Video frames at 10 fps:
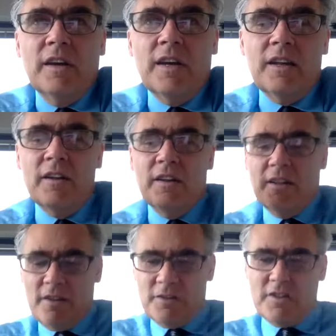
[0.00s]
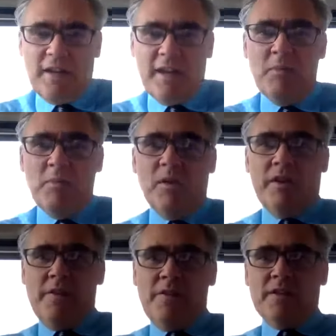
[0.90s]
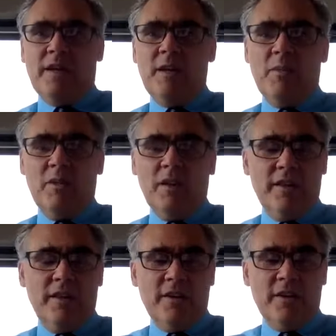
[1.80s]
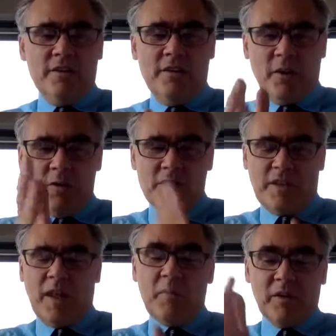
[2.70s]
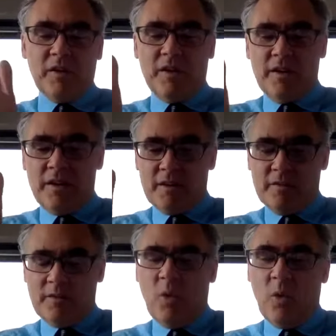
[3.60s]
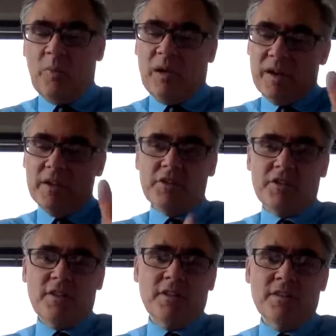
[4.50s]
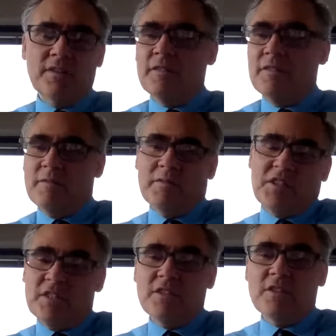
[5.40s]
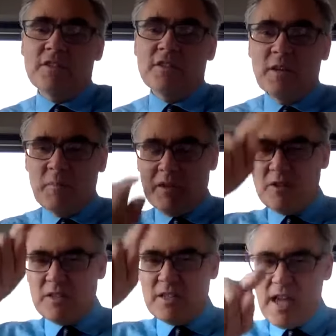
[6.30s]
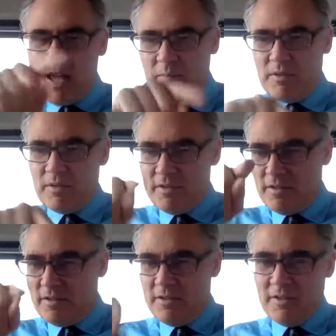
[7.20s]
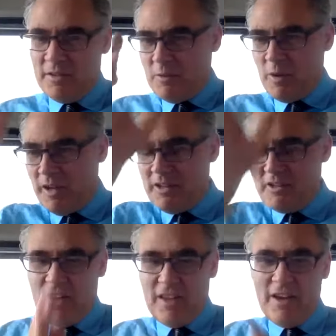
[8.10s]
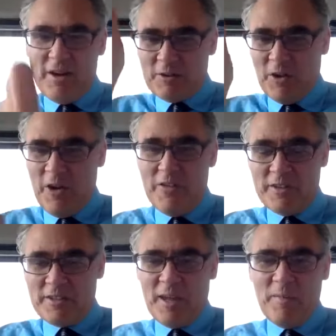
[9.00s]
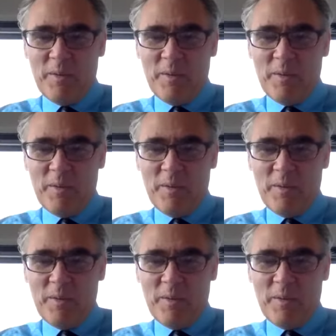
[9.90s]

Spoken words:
And there's a table, and on the table there's a stapler and a hole punch and scissors, but there's tape where each thing goes on this table.